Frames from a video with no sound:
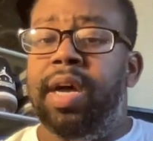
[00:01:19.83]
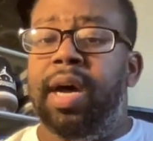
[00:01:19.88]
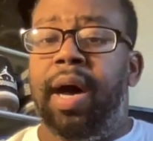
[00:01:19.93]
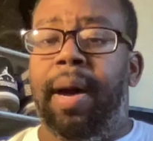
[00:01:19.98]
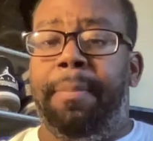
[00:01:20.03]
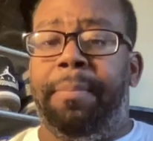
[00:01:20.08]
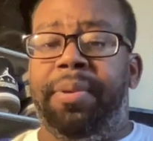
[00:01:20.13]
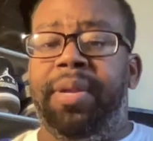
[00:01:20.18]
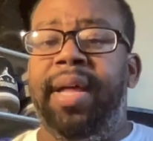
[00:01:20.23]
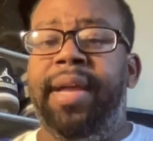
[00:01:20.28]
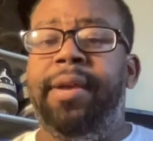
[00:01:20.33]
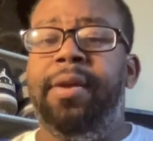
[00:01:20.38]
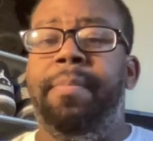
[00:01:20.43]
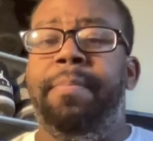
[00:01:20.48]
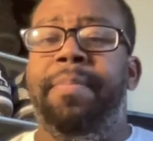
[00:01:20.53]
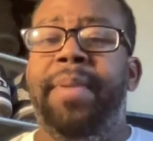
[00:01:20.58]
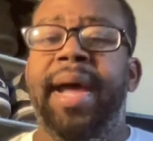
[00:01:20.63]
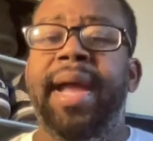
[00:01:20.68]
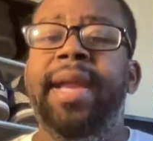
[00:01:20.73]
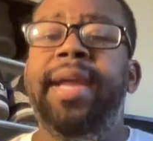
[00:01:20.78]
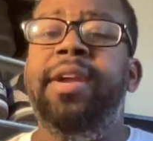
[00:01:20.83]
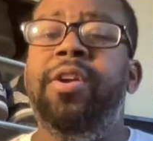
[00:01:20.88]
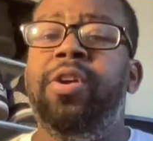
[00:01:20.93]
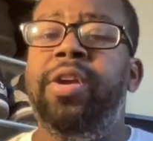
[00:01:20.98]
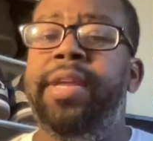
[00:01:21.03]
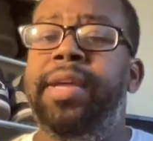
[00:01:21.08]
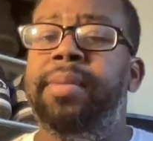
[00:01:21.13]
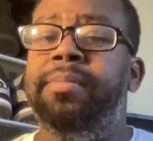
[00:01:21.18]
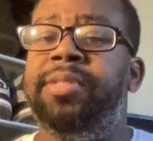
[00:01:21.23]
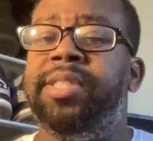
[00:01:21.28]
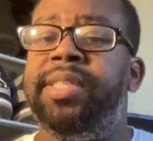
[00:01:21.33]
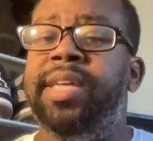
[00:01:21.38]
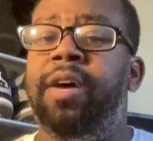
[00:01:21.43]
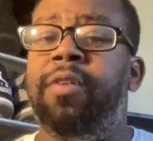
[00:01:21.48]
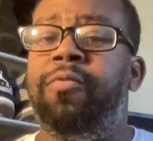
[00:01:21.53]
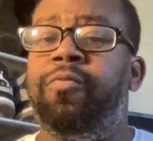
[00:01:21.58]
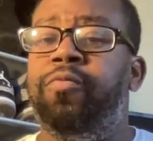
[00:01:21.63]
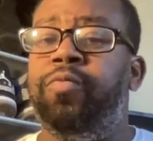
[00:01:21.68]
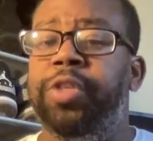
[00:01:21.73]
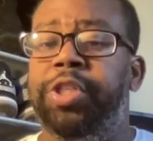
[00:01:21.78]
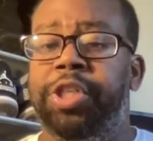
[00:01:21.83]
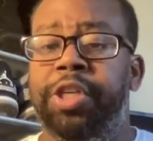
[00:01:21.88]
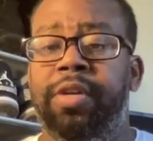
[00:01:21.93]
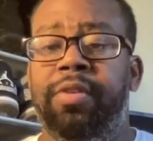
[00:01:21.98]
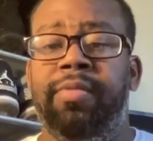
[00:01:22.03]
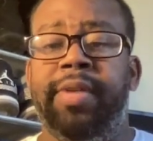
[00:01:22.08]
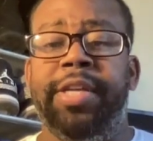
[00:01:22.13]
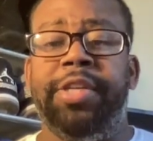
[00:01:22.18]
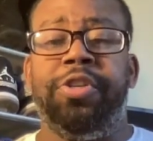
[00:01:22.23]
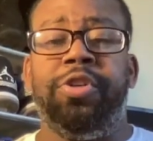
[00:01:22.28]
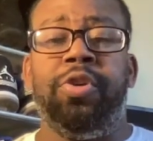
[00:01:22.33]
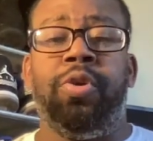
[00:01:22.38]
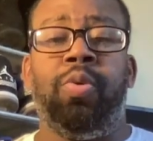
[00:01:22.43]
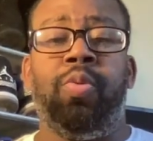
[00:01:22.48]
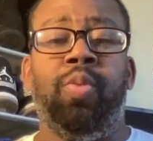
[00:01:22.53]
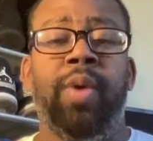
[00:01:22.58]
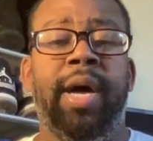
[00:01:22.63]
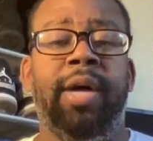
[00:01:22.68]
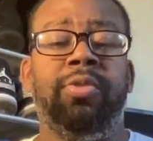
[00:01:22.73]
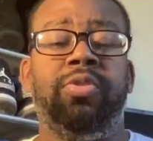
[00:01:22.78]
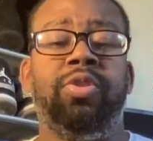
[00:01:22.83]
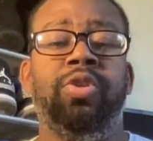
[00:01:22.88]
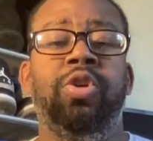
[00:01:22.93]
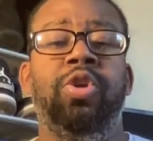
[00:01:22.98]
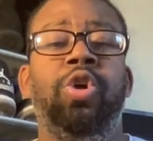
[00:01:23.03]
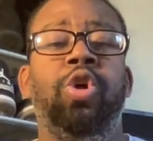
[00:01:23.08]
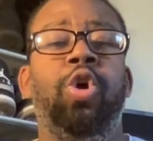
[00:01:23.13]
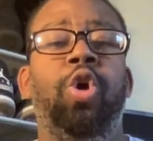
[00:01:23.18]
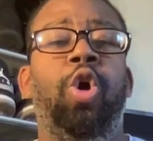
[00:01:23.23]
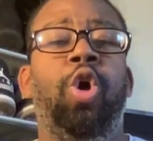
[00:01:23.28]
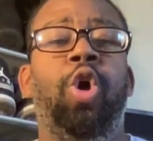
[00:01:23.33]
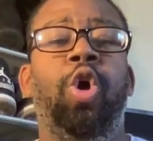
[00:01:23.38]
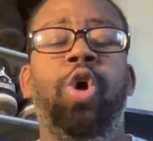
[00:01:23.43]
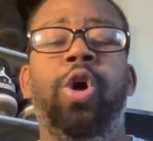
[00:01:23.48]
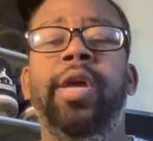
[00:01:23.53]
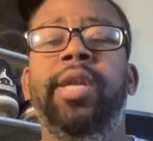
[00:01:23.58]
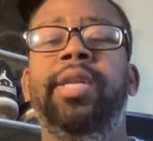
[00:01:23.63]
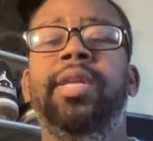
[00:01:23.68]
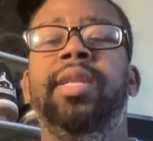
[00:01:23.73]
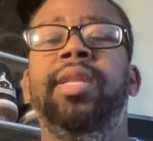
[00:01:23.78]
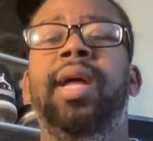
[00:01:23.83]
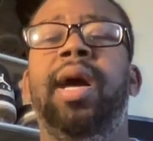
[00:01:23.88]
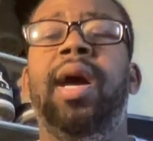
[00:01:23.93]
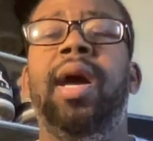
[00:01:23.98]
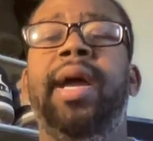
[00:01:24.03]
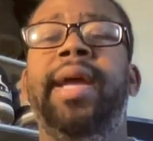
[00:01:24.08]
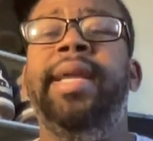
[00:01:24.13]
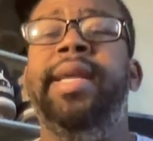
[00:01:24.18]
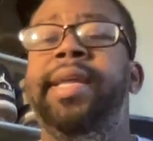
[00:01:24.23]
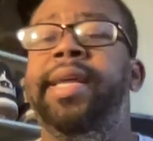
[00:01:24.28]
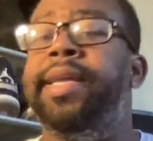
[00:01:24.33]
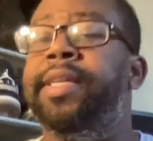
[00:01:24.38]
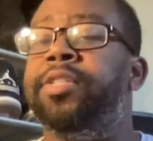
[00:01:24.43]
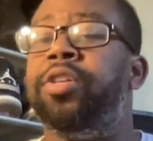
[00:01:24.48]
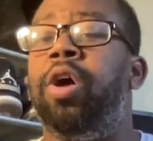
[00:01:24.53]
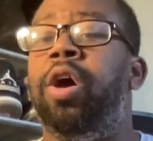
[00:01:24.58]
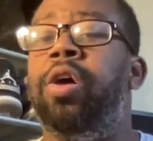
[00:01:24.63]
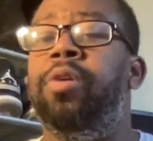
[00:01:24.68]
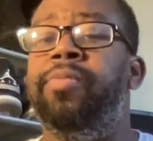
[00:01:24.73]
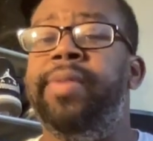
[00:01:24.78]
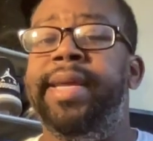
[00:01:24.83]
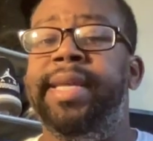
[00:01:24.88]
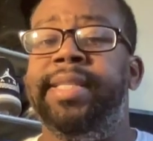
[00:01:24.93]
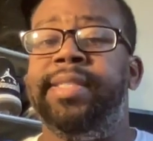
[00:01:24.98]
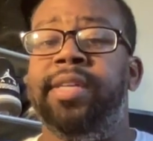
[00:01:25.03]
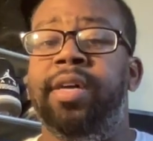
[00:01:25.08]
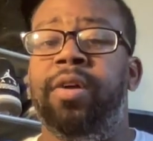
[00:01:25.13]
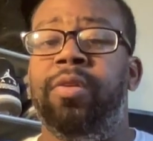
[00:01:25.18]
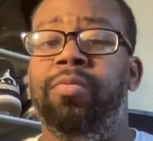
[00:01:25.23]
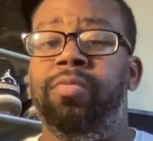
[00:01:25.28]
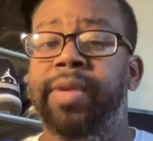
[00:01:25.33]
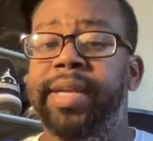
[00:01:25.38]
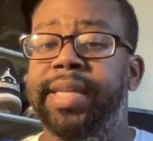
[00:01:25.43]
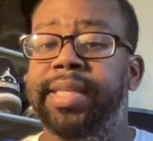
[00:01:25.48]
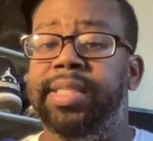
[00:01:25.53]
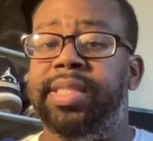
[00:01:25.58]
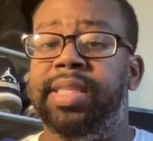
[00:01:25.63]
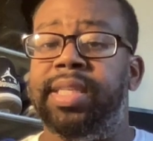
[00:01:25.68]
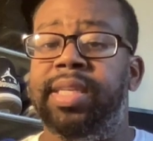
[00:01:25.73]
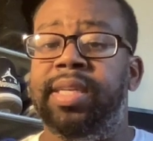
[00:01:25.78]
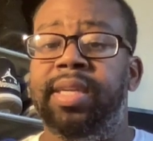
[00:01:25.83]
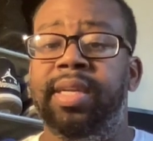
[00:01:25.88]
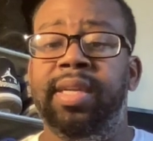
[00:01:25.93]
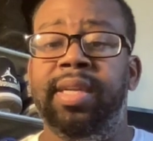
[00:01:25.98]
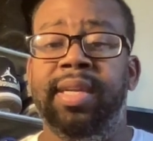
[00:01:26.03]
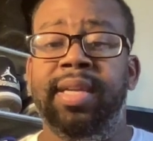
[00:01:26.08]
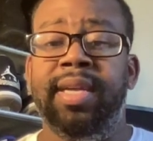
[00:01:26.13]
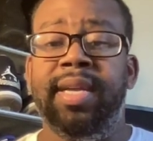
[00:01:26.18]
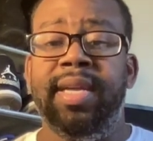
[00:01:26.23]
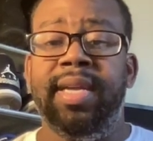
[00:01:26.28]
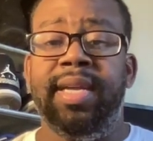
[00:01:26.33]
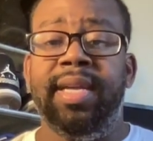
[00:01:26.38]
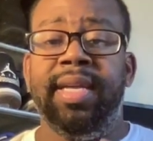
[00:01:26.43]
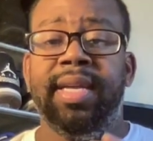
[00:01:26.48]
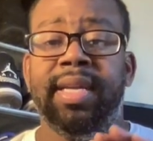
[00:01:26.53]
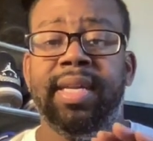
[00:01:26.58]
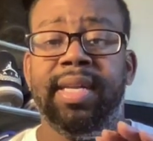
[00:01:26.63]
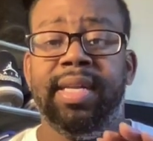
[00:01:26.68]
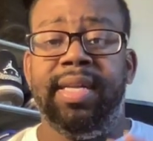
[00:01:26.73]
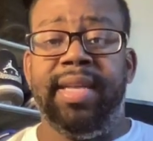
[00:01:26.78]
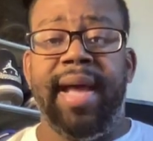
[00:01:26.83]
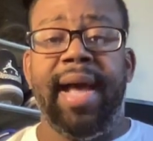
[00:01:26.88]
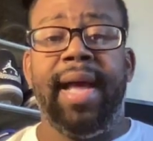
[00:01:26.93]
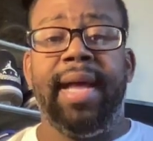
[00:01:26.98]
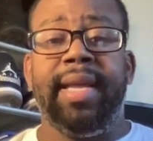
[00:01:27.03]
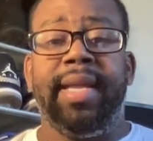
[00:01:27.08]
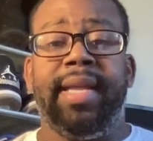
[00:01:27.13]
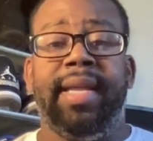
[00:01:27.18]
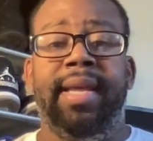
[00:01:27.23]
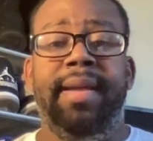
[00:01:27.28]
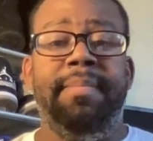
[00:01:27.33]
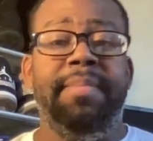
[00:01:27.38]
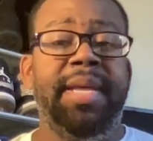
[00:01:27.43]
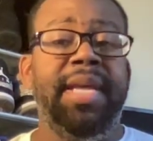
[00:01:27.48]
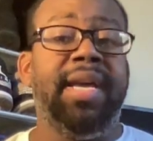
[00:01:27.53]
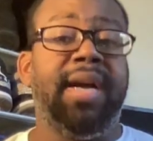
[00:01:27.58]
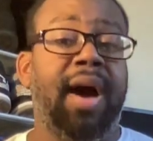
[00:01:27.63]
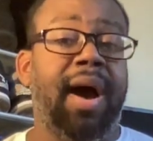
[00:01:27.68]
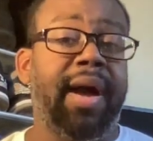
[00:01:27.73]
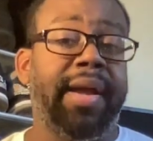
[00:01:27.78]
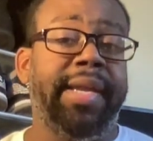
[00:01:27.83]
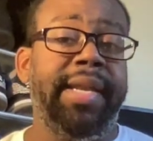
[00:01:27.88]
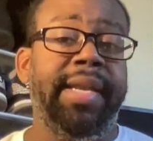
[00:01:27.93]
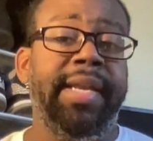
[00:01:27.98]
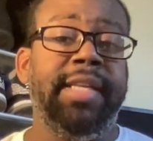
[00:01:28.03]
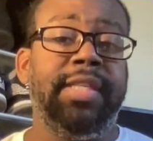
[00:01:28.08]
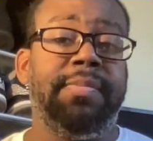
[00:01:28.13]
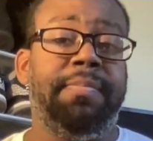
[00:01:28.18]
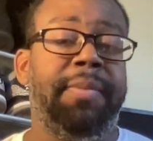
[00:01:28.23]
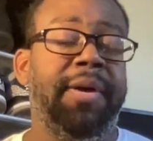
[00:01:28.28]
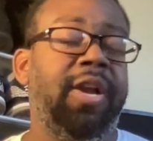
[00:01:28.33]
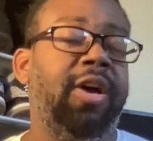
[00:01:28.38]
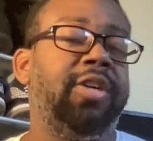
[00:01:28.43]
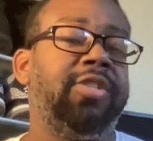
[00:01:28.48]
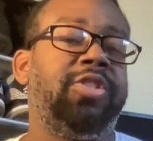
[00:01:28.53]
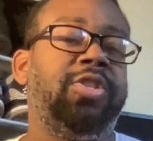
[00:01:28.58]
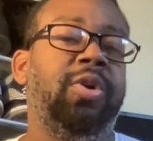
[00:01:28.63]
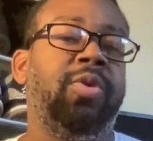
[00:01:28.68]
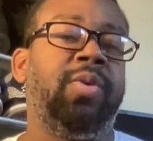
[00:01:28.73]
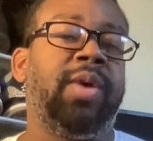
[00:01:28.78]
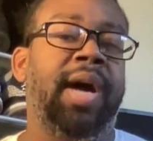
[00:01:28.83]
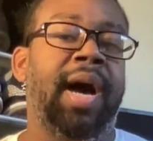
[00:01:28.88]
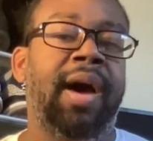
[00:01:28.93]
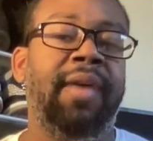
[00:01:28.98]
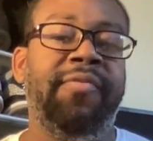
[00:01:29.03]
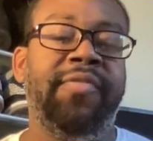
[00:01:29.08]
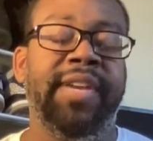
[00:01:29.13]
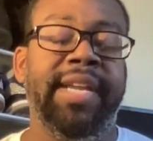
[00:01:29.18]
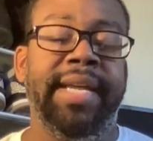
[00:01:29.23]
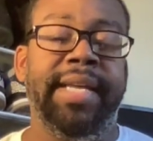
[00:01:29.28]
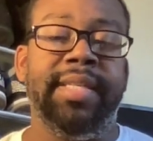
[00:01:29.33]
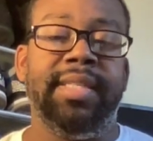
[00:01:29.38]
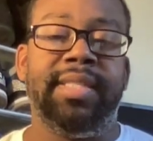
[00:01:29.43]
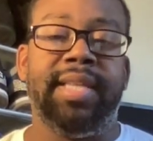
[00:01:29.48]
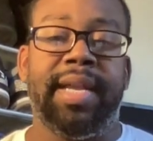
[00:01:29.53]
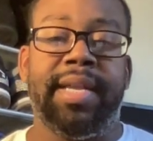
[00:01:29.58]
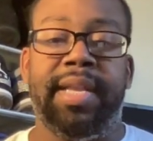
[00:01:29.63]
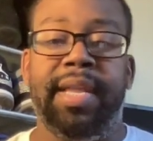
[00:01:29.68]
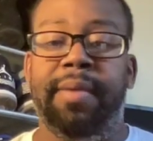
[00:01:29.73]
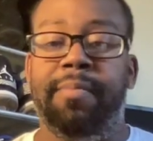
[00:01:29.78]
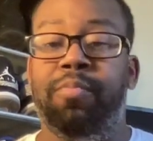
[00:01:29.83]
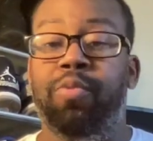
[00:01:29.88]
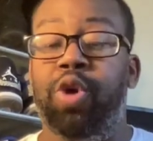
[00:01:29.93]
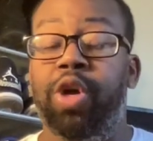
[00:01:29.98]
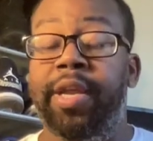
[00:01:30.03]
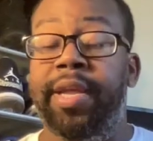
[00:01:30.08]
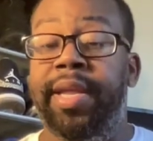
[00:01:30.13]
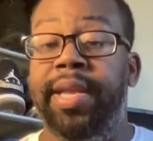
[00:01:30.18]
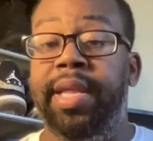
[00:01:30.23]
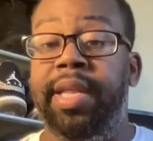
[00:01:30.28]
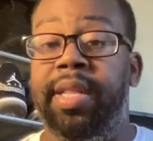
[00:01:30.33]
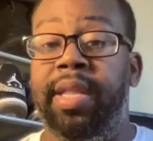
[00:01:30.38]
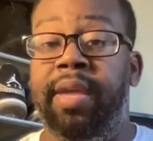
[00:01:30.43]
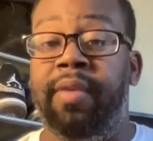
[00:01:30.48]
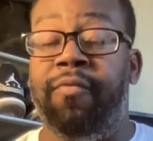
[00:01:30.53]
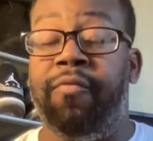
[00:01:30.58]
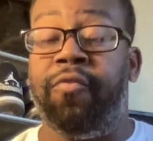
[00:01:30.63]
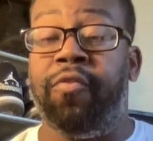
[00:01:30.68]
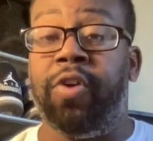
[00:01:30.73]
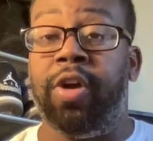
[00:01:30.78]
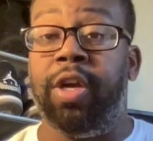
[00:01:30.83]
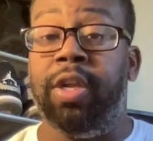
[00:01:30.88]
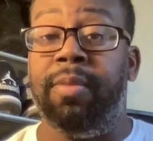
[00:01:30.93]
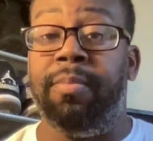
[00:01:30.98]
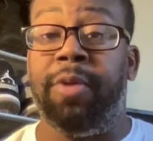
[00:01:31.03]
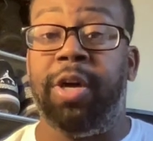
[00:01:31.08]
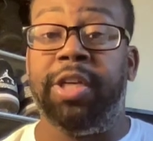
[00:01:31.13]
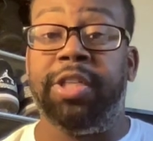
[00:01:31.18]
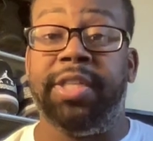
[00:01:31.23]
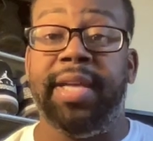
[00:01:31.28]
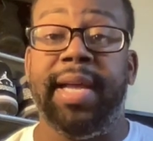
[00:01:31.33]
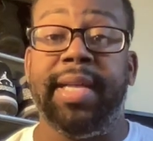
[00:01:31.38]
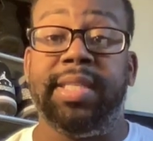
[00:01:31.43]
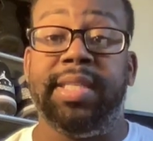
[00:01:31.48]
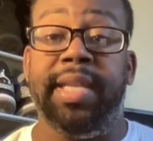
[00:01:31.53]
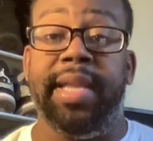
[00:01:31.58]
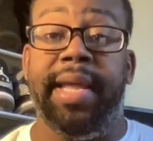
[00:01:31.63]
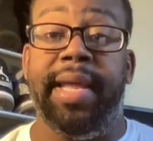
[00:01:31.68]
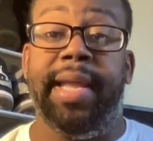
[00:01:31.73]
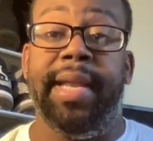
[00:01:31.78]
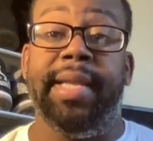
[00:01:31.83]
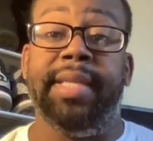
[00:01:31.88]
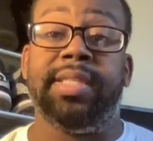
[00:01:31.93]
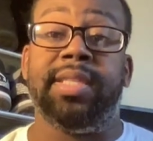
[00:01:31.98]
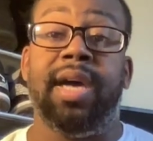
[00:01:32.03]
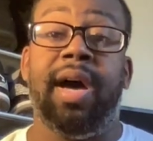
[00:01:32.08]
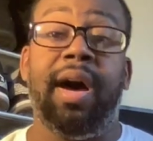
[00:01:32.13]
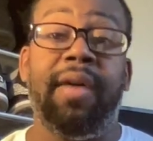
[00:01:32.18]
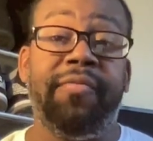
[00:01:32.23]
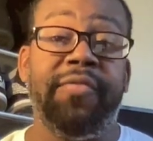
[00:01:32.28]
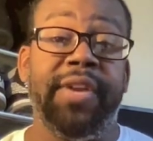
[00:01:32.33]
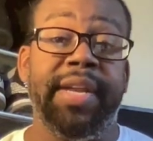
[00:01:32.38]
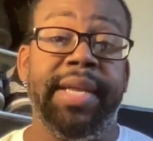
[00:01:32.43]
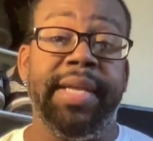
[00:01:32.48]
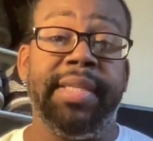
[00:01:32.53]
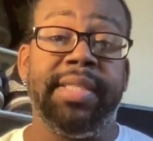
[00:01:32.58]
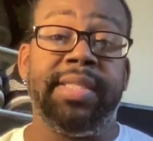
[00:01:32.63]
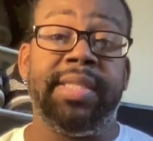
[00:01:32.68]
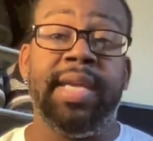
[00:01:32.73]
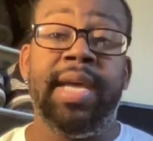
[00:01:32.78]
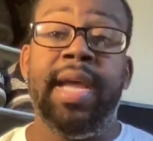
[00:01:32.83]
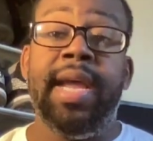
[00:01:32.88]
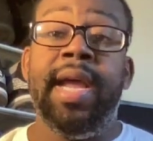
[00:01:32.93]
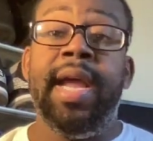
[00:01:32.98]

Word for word: A player betting on himself with generational wealth on the line is always a risk that can be cockiness, but also confidence. I think more than anything for Lamar Jackson, it is confidence.